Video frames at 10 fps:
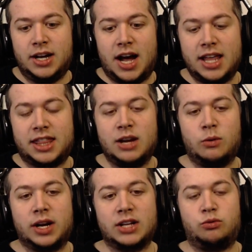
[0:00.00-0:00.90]
think
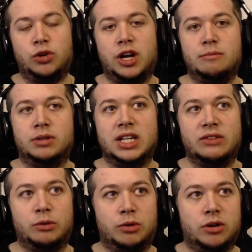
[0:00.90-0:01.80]
what gets really
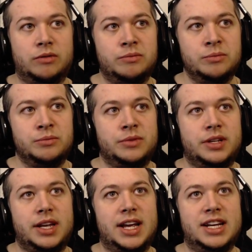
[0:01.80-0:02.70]
unbelievable
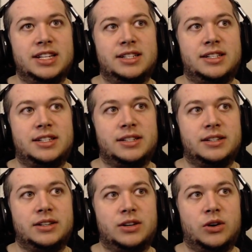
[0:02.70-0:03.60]
is
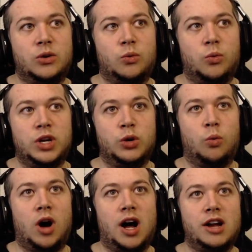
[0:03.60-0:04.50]
when you
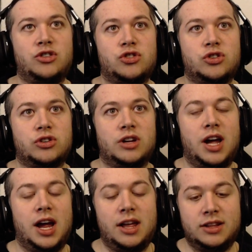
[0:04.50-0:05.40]
watch,
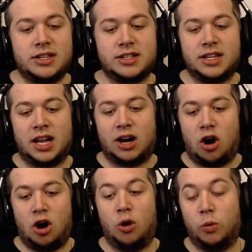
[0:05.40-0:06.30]
and this isn't like
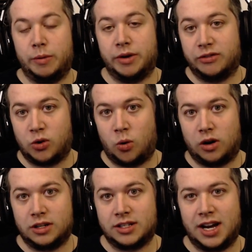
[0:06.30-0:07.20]
all women, of
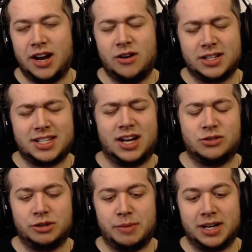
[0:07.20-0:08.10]
course. And I know it sounds
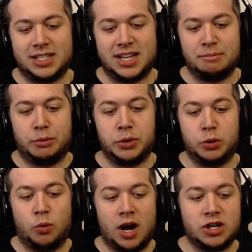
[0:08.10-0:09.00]
really bad to say, but when you
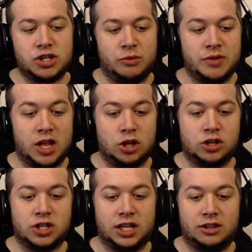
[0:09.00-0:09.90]
watch someone that looks
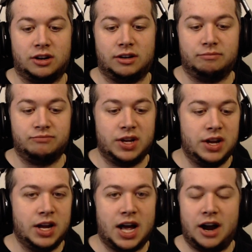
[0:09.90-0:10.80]
like they're,
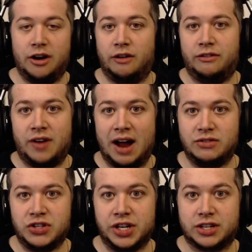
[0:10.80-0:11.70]
I don't know,
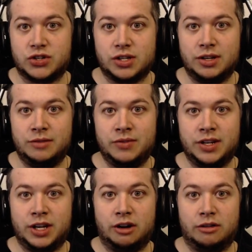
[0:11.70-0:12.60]
5'6",
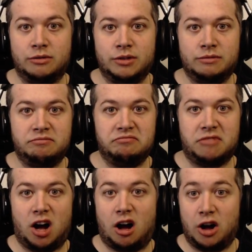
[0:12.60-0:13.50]
you know,
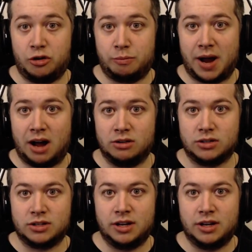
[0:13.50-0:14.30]
100 pounds,